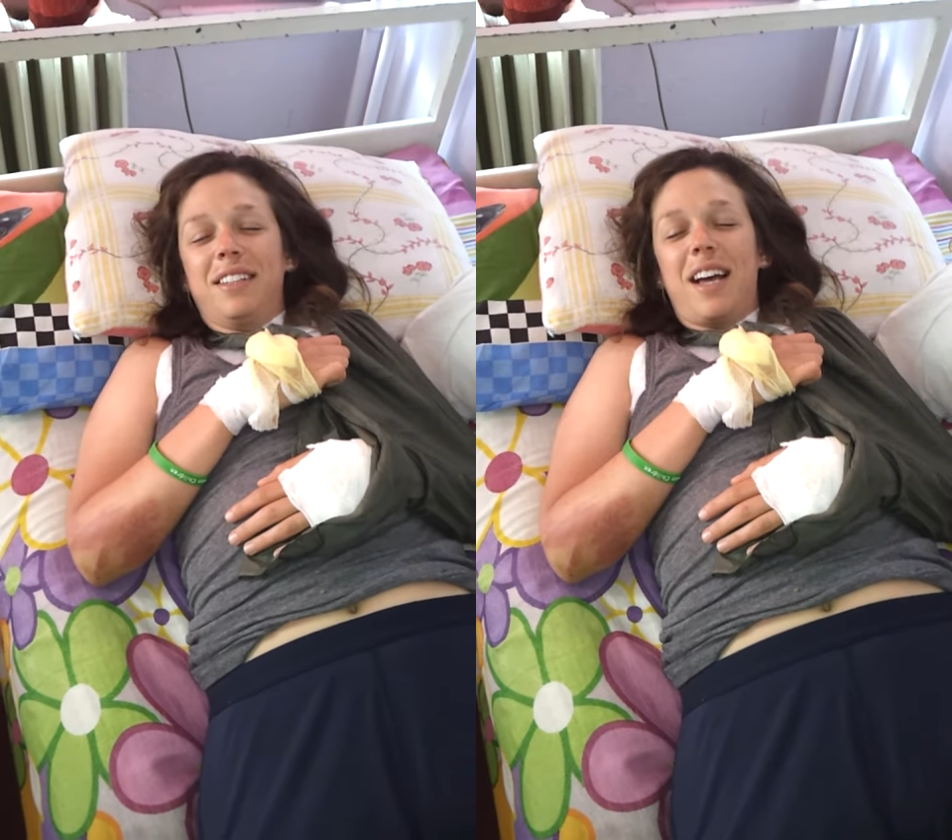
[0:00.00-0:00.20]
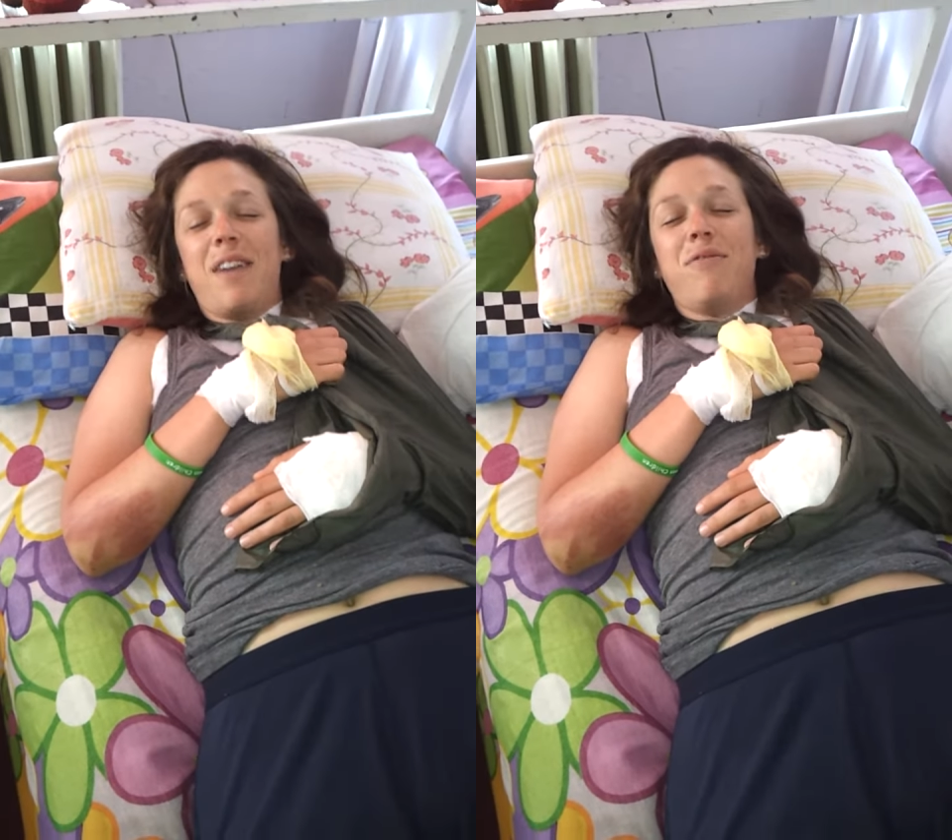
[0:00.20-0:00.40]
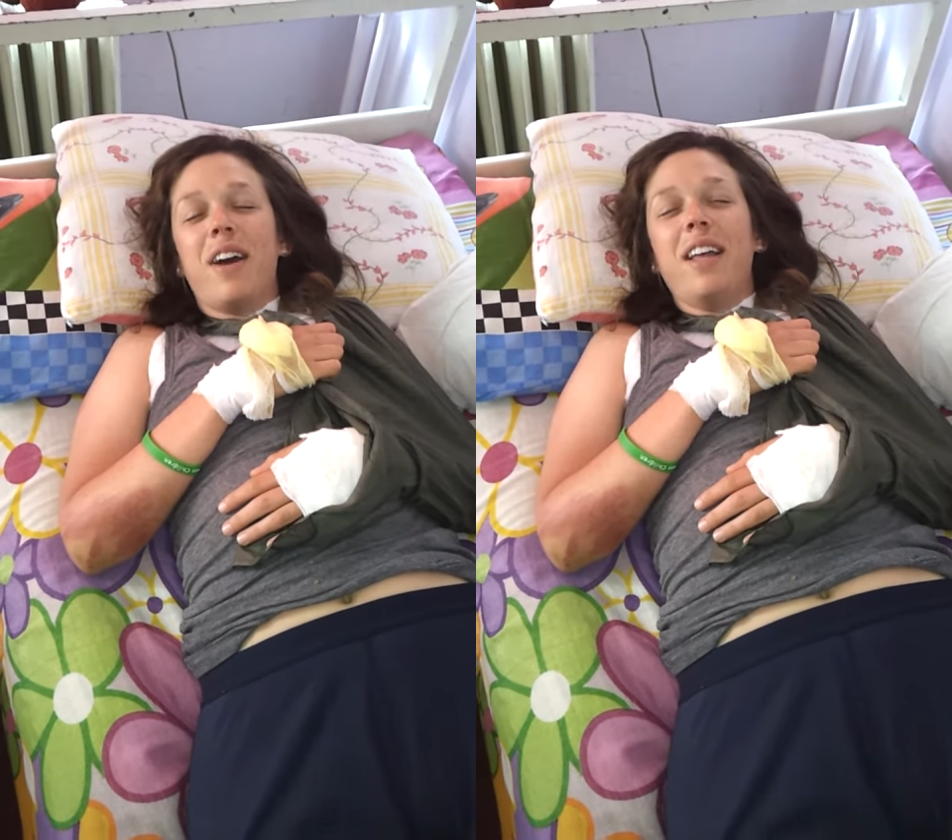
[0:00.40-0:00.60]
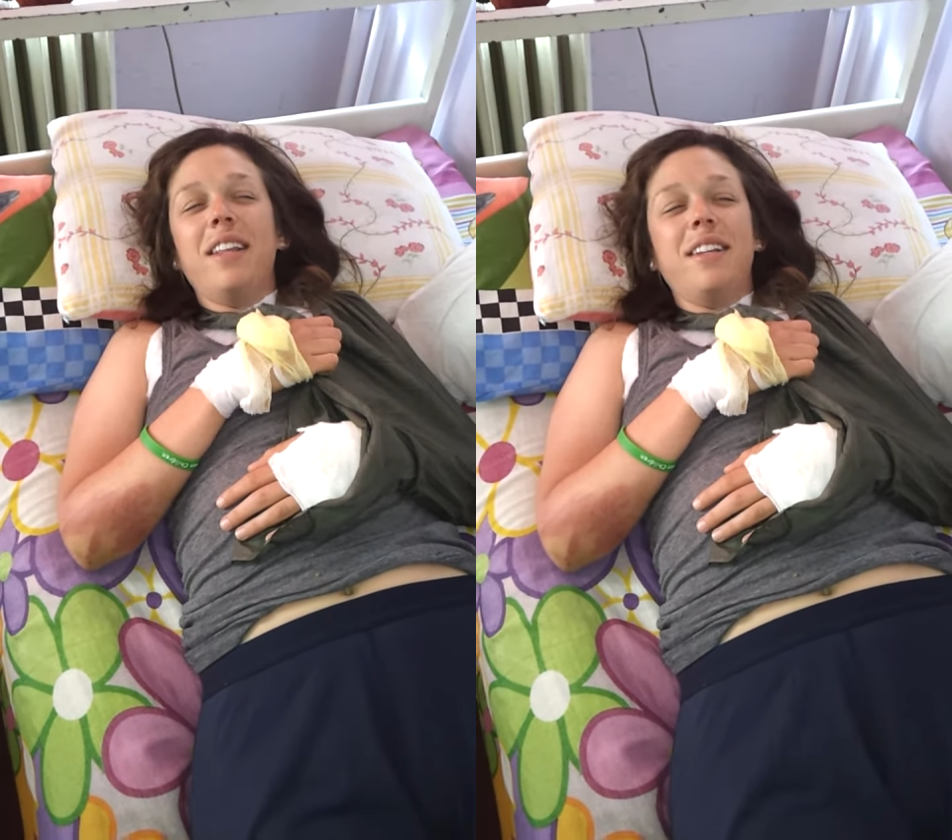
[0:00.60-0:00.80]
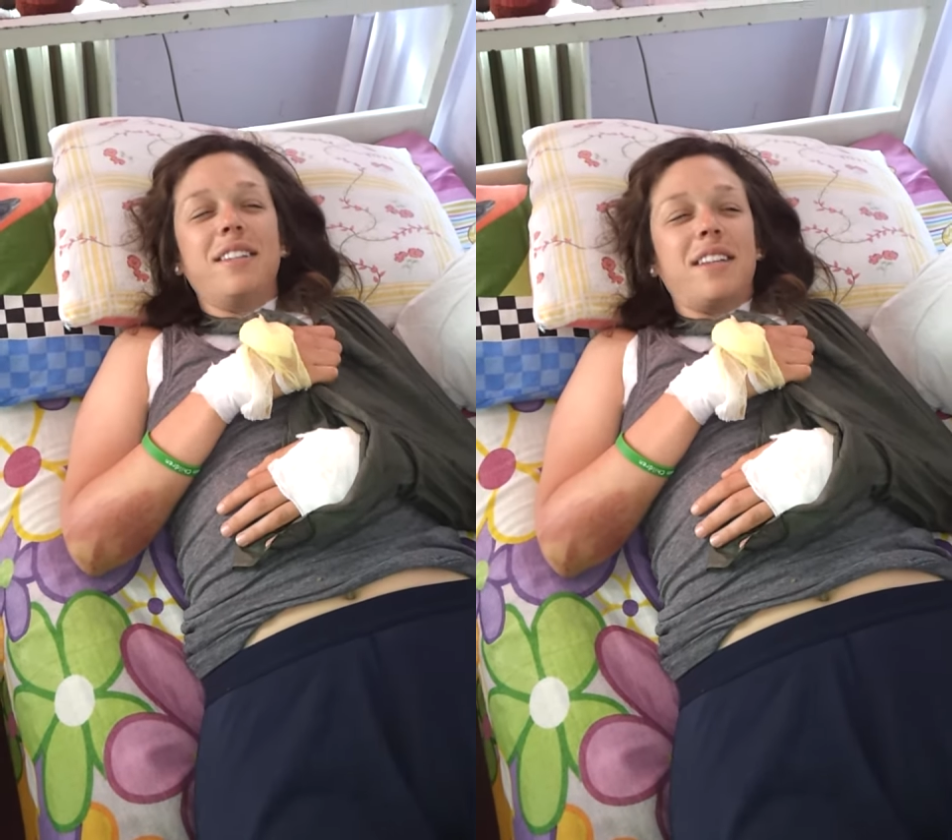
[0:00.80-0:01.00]
I
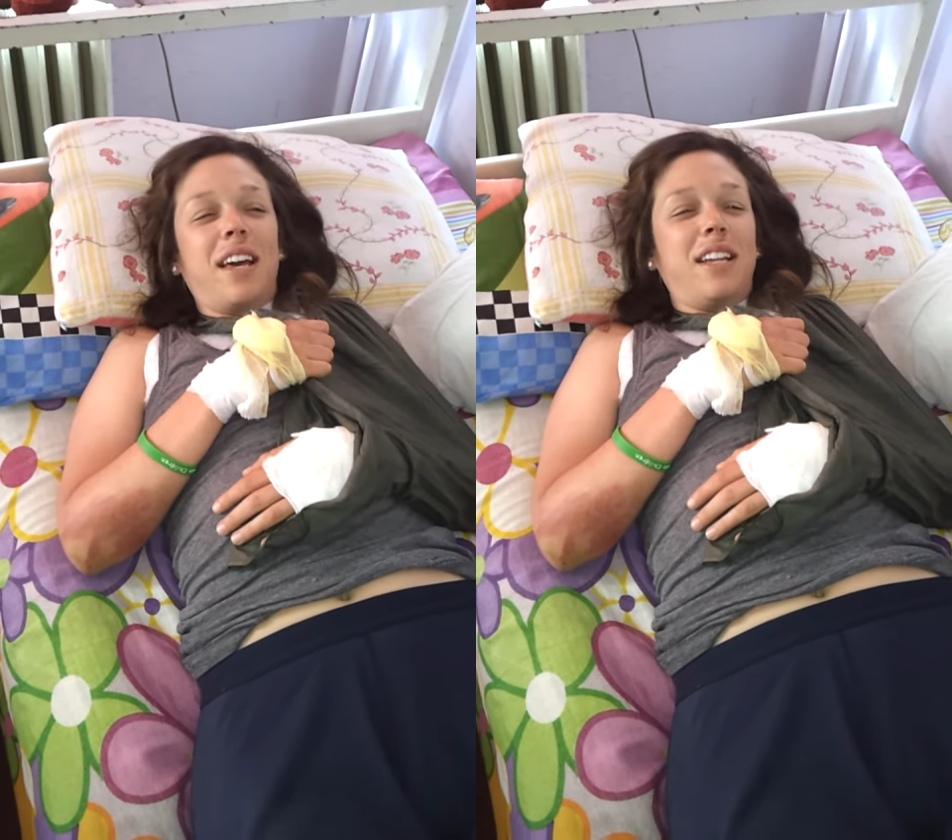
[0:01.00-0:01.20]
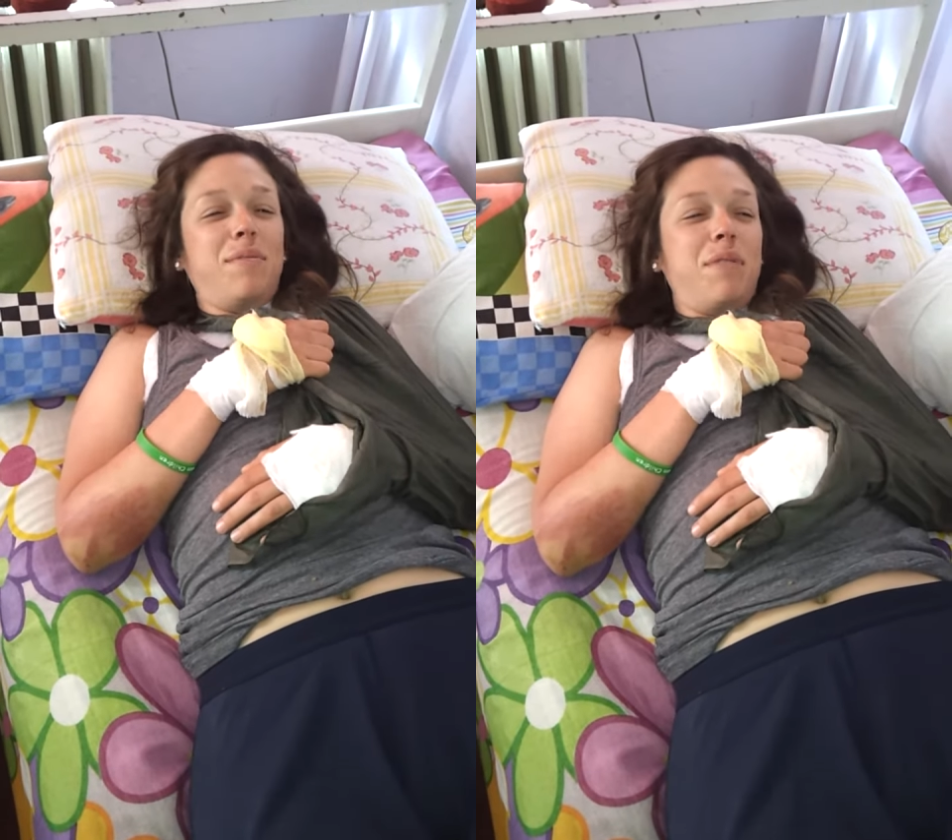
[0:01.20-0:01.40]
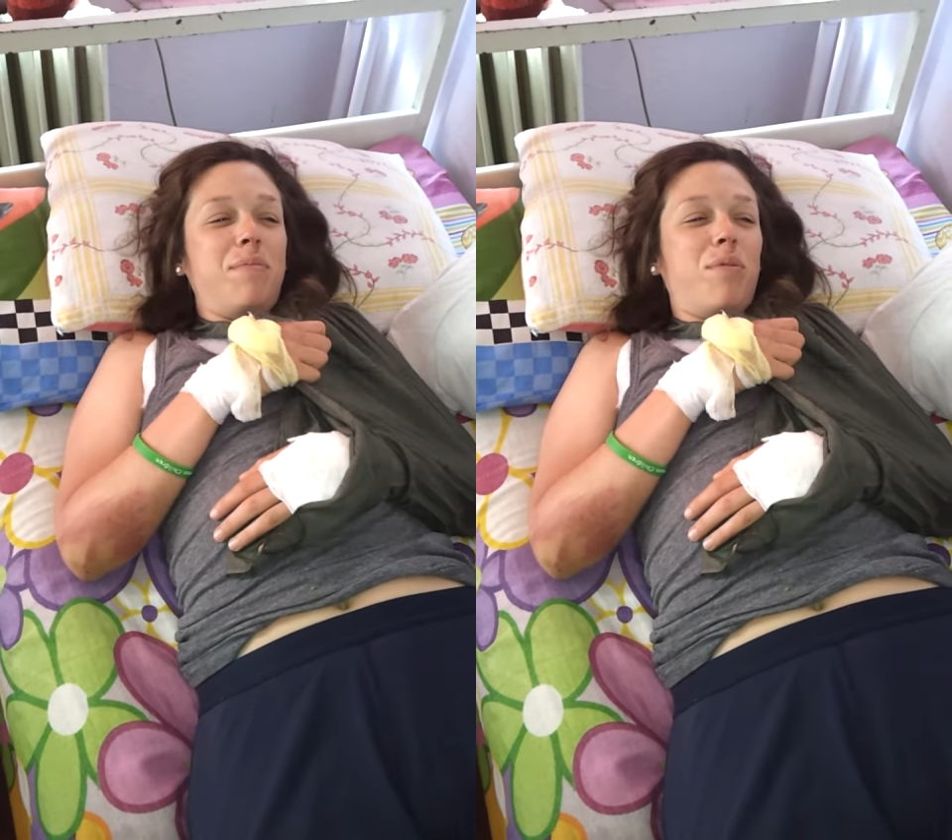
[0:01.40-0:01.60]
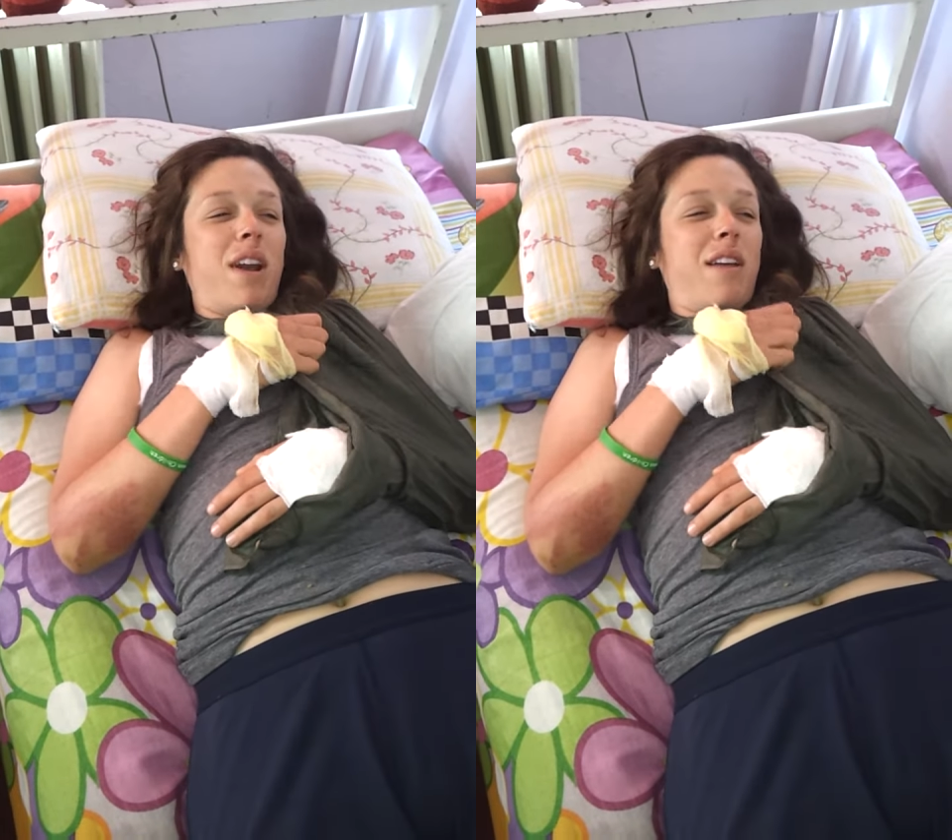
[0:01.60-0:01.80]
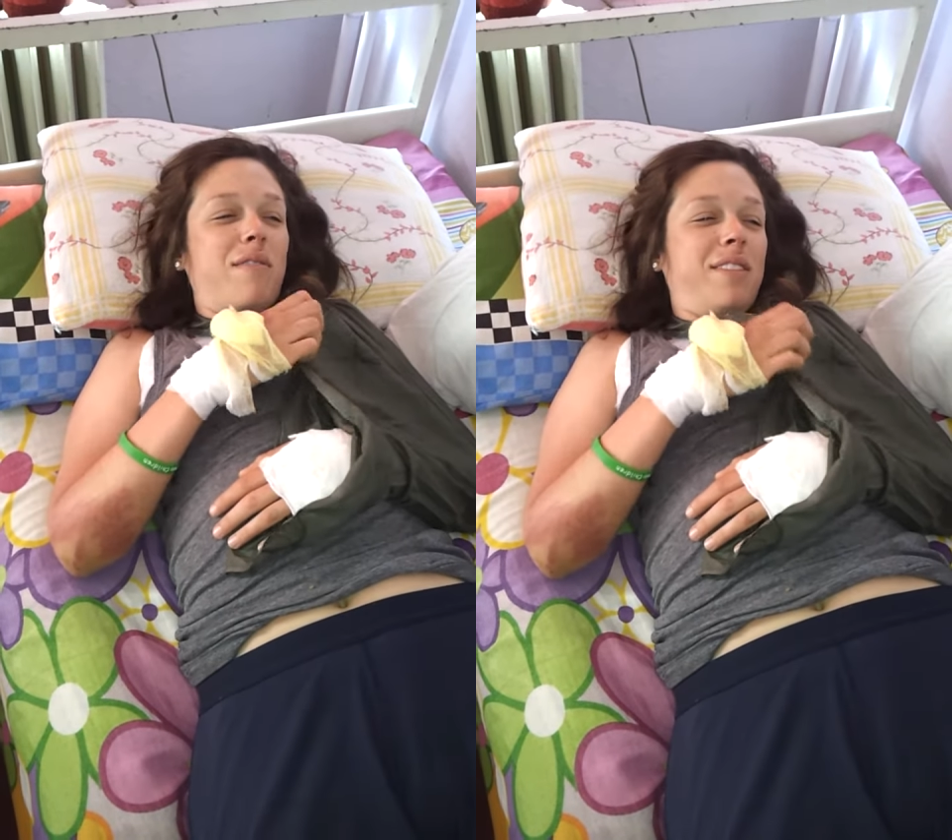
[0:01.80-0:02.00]
finally decided to be
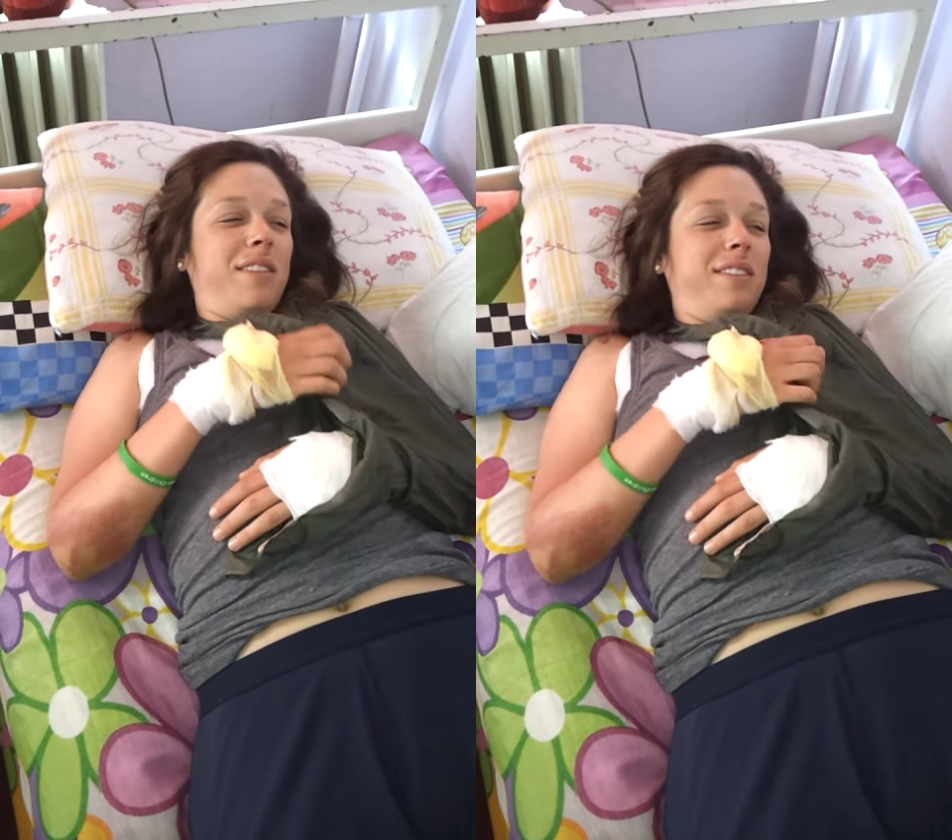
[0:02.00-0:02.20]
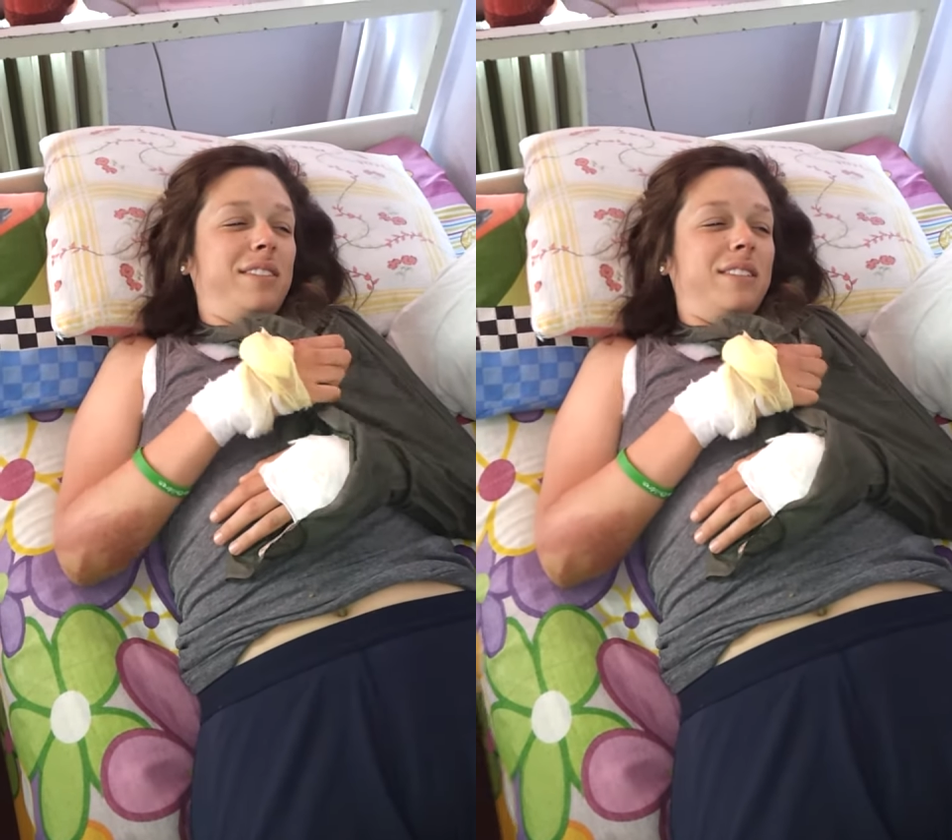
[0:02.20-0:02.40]
brave and